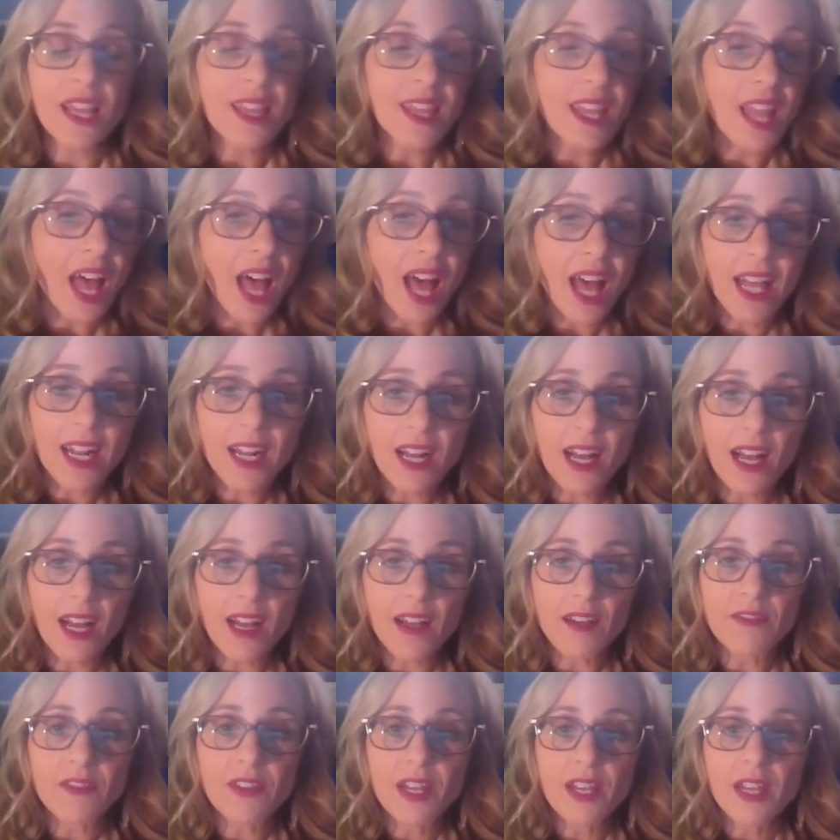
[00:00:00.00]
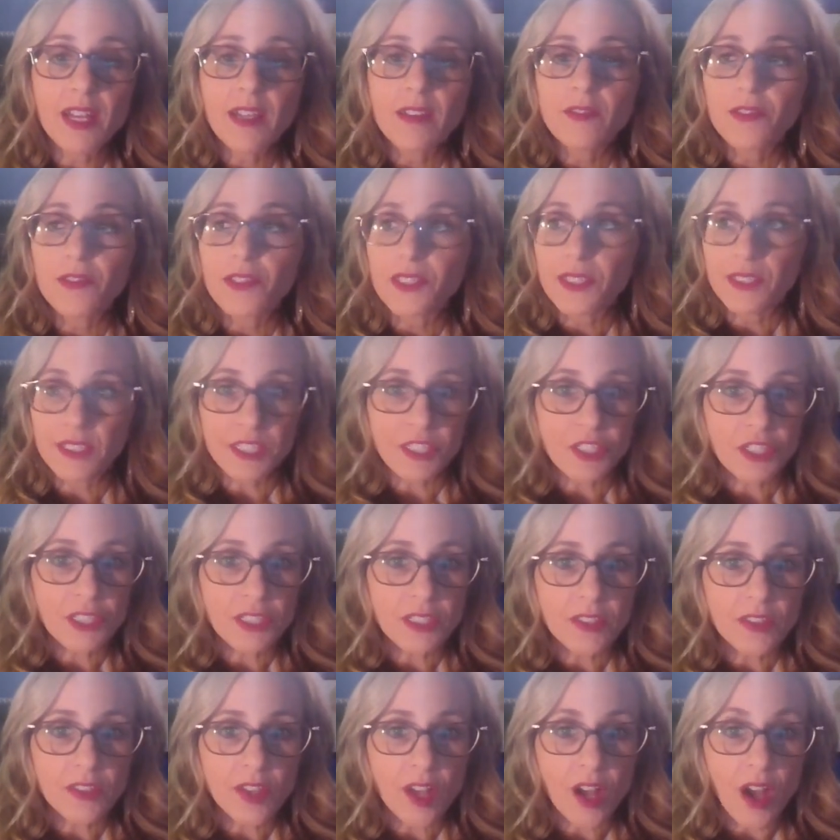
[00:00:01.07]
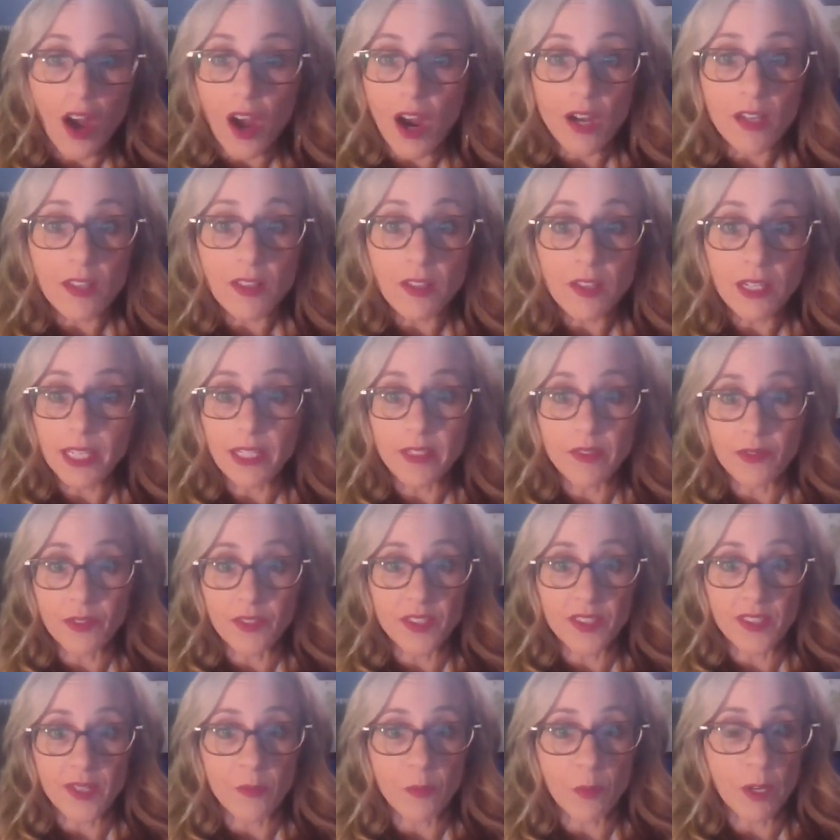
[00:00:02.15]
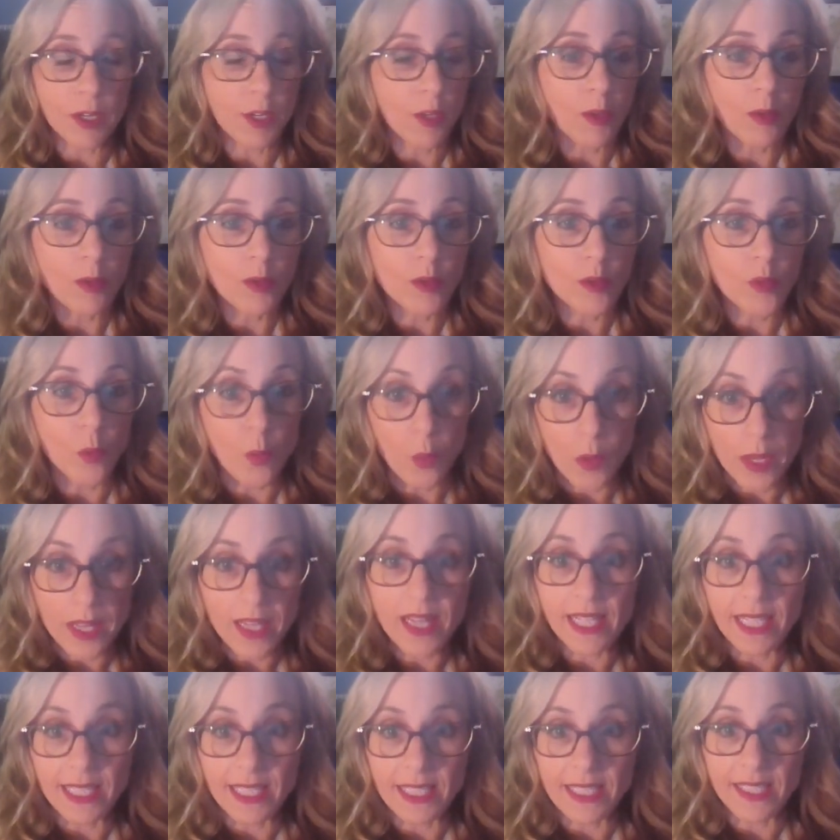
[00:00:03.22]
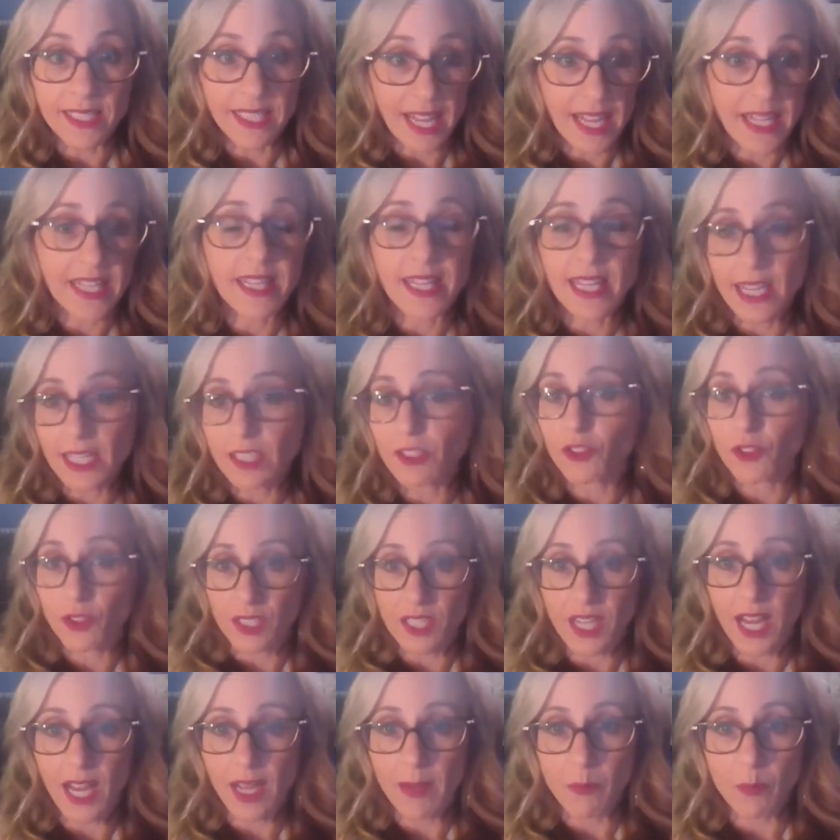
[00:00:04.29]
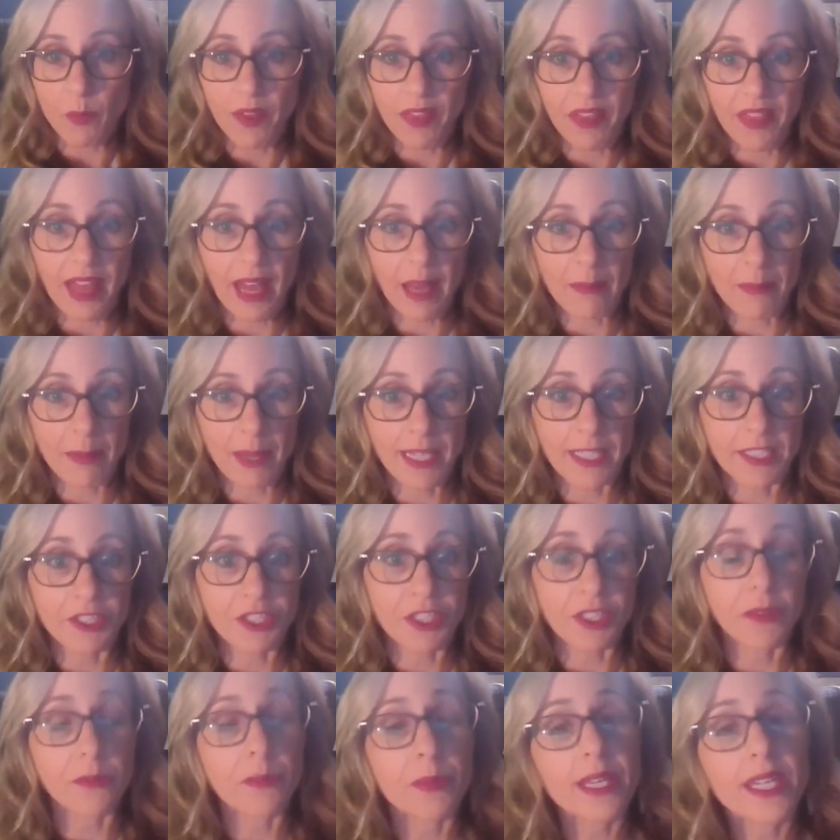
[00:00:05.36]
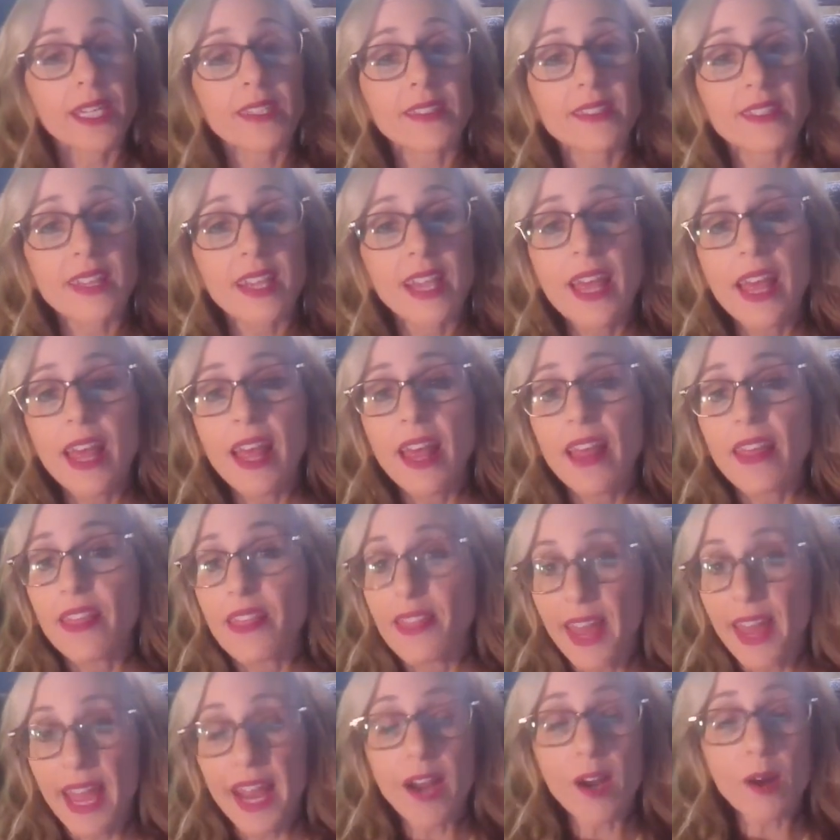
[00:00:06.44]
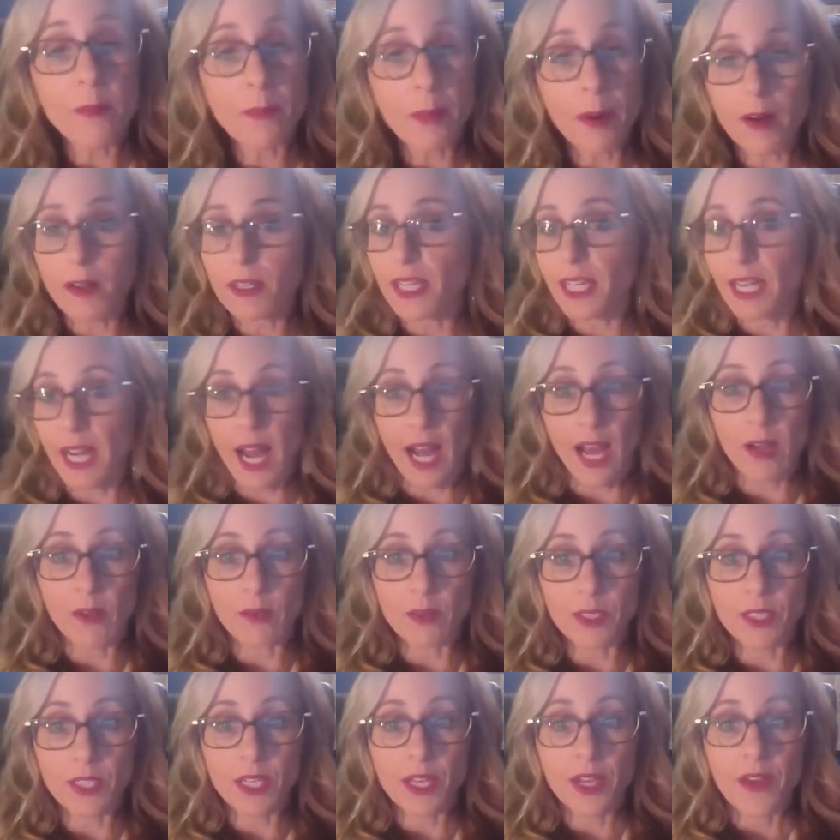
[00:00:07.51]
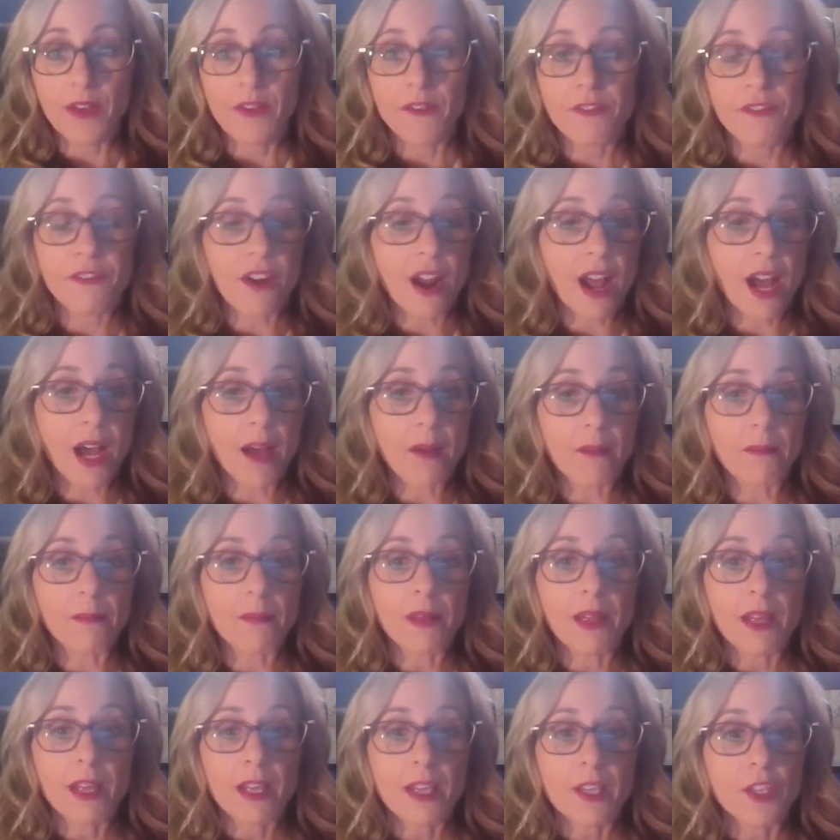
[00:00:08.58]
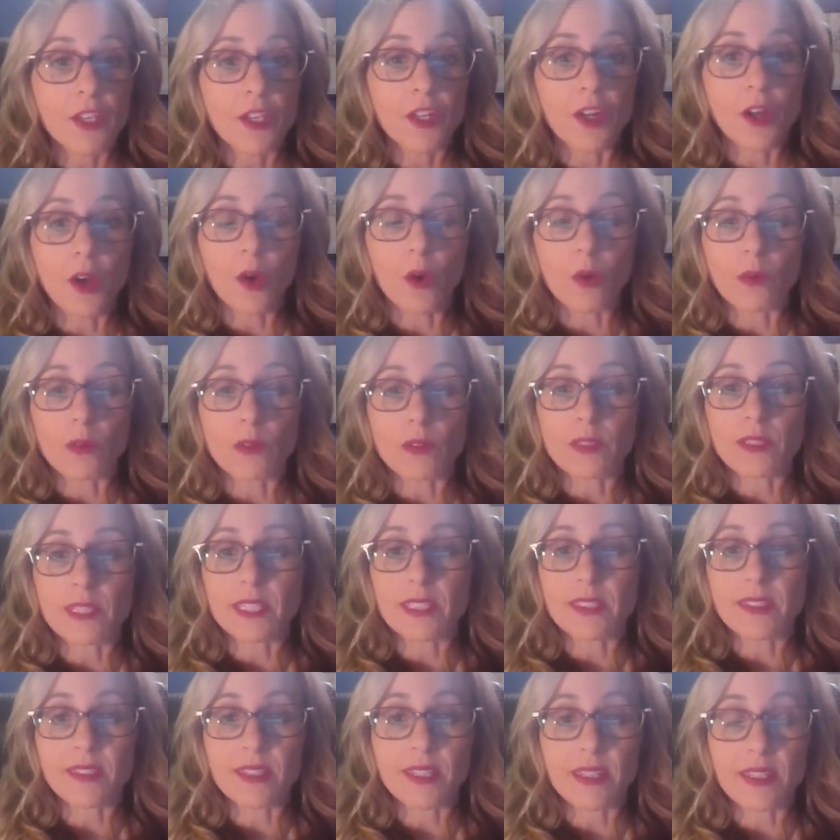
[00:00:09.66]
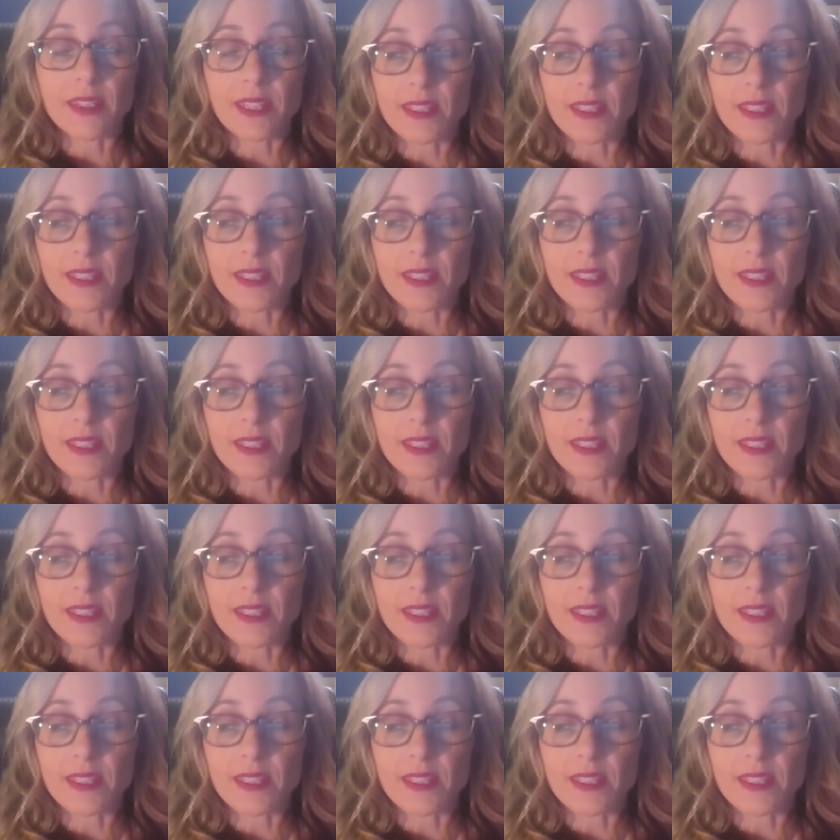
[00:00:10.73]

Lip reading: a lot of physicians are looking for someone who's willing to take the extra time with that patient because they're burning out from this